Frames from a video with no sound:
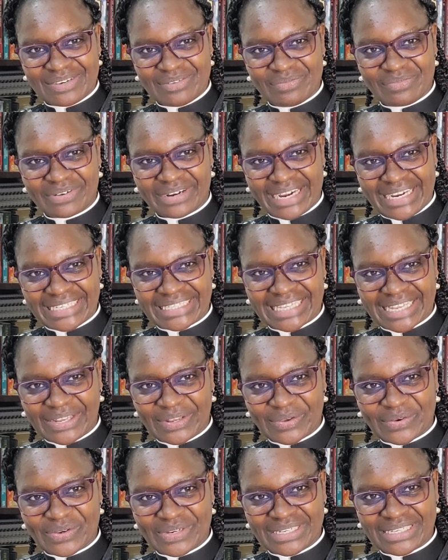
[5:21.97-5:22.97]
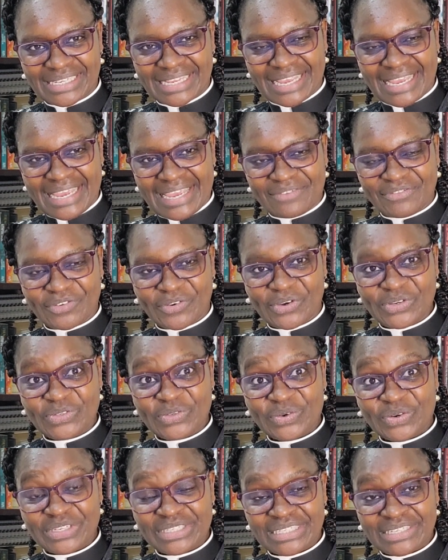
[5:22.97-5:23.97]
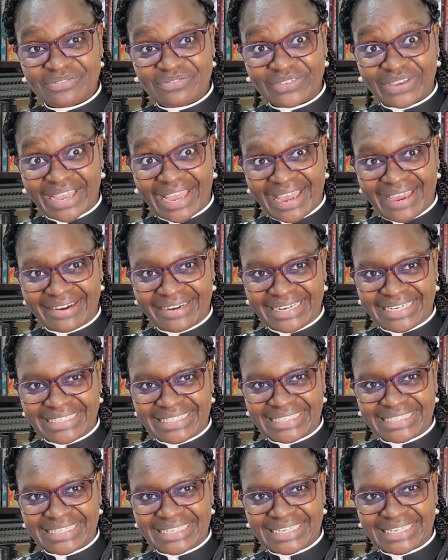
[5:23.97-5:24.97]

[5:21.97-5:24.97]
Praise the Lord. If you want to receive courage,